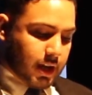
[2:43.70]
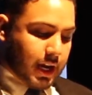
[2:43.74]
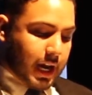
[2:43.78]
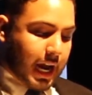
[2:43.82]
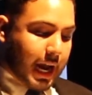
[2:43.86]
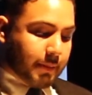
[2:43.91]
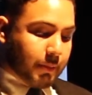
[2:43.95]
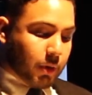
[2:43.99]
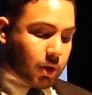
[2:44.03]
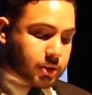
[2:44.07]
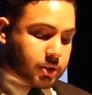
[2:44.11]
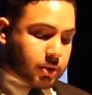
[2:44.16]

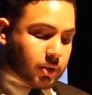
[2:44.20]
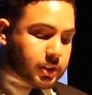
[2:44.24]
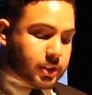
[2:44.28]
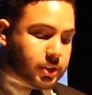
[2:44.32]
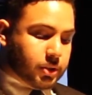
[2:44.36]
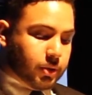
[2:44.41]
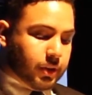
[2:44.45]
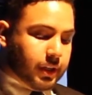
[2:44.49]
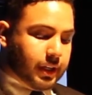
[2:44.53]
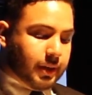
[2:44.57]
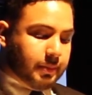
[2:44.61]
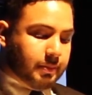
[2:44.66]
I'm also a
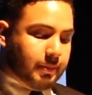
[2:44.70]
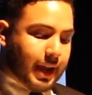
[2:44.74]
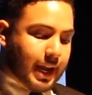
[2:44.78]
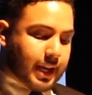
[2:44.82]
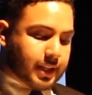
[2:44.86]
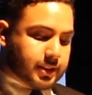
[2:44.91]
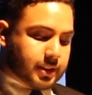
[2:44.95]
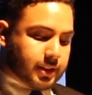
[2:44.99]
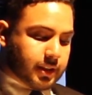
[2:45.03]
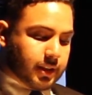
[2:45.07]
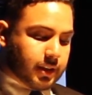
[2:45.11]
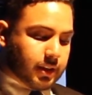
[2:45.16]
student
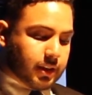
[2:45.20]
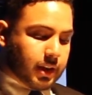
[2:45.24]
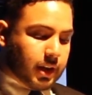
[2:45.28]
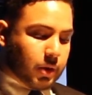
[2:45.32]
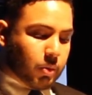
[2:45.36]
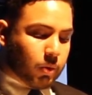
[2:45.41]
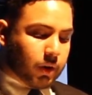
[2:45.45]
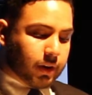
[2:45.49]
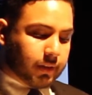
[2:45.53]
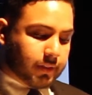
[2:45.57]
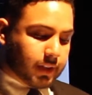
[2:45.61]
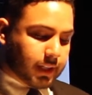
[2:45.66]
ambassador
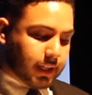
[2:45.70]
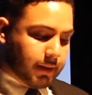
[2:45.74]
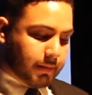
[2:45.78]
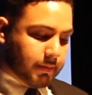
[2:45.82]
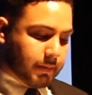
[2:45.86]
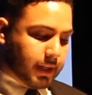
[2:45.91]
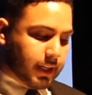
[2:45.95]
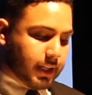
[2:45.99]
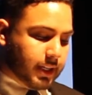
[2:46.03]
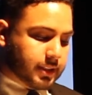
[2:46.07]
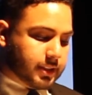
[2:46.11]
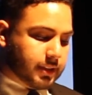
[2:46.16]
in one of the
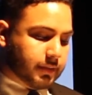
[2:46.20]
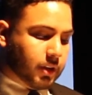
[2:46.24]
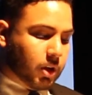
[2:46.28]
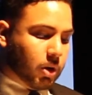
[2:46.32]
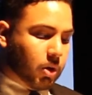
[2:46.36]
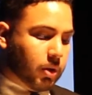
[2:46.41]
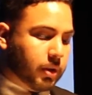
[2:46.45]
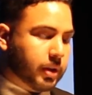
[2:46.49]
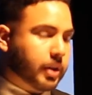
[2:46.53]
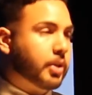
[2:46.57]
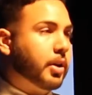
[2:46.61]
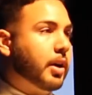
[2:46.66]
committees of the
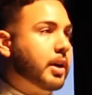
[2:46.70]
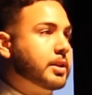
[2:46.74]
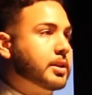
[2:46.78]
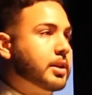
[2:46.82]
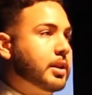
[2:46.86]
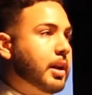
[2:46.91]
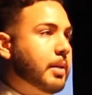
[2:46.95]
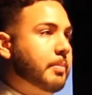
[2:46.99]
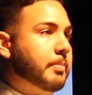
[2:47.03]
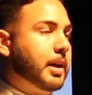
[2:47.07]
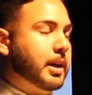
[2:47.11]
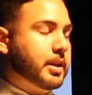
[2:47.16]
Holy Cross
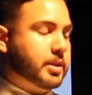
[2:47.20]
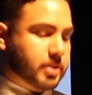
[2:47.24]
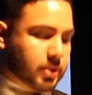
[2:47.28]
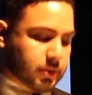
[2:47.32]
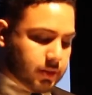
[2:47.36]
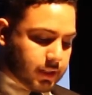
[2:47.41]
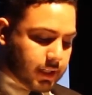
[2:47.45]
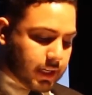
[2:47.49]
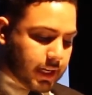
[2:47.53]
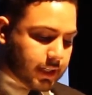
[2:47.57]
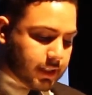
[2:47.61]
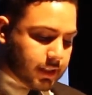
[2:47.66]
Alumni
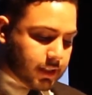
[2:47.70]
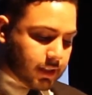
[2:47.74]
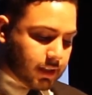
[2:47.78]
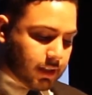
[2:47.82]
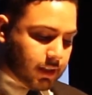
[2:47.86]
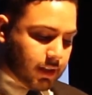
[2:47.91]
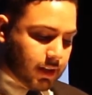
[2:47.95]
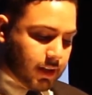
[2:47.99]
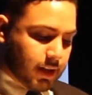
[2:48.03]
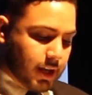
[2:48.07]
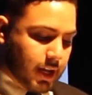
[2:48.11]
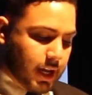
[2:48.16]

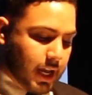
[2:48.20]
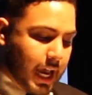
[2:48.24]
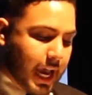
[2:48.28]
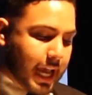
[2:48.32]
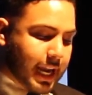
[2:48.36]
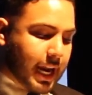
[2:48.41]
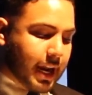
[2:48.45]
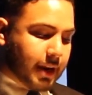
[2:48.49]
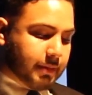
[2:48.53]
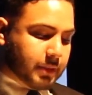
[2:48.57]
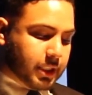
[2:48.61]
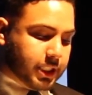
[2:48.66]
Association, and
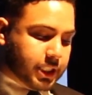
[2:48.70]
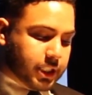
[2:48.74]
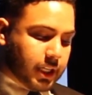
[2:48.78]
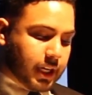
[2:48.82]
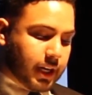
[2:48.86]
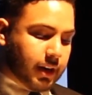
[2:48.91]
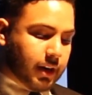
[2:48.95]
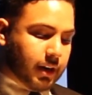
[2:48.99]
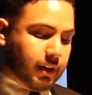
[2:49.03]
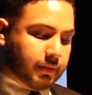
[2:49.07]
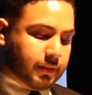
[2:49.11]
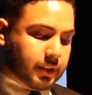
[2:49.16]
I am the
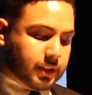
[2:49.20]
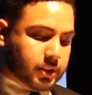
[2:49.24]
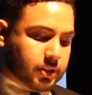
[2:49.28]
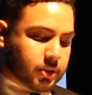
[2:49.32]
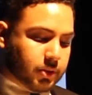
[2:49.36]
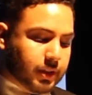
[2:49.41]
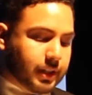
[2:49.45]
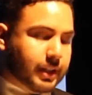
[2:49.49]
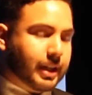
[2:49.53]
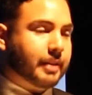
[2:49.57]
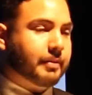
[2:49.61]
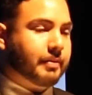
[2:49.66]
chair of the
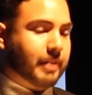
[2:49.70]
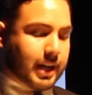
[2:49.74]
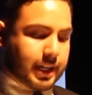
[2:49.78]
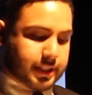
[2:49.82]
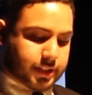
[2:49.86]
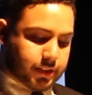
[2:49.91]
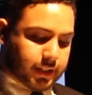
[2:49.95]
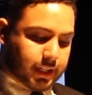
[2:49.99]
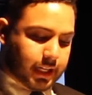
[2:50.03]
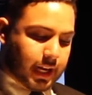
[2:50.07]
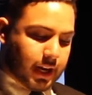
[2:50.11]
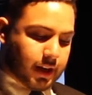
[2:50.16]
Student
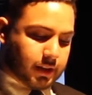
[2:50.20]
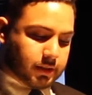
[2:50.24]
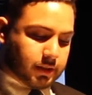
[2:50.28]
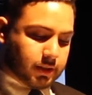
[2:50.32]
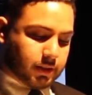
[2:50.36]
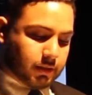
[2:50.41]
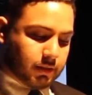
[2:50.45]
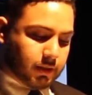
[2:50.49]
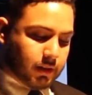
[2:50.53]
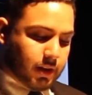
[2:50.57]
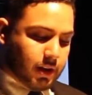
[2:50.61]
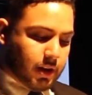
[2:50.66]
Advisory
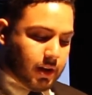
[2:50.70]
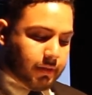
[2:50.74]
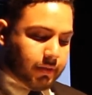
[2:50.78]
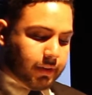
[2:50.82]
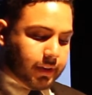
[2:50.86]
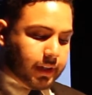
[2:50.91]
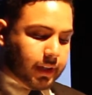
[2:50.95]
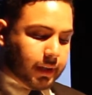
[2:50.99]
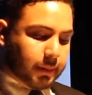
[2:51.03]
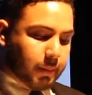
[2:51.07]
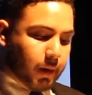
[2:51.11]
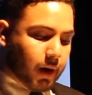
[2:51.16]
Council for
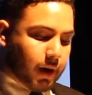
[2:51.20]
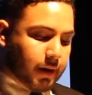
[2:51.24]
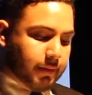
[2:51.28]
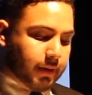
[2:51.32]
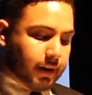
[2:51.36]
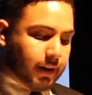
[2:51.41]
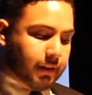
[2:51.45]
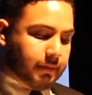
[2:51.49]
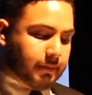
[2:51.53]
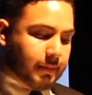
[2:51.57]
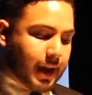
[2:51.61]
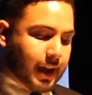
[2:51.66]
the
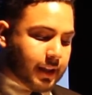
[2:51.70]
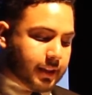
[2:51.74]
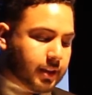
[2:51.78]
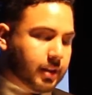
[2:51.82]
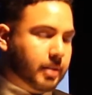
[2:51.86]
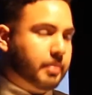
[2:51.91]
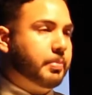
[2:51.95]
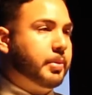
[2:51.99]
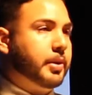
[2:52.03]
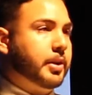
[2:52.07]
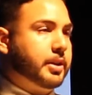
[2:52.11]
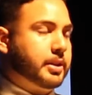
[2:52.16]
Department of Math and
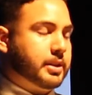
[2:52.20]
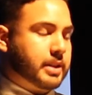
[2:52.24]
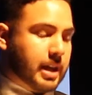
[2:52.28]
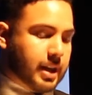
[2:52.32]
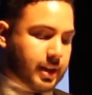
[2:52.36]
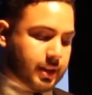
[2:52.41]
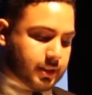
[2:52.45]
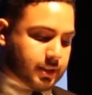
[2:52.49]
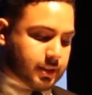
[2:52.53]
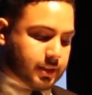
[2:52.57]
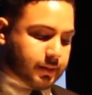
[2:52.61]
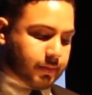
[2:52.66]
Computer
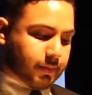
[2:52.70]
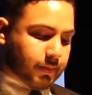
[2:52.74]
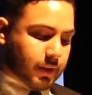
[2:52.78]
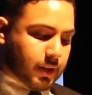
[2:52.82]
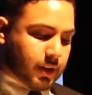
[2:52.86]
Science.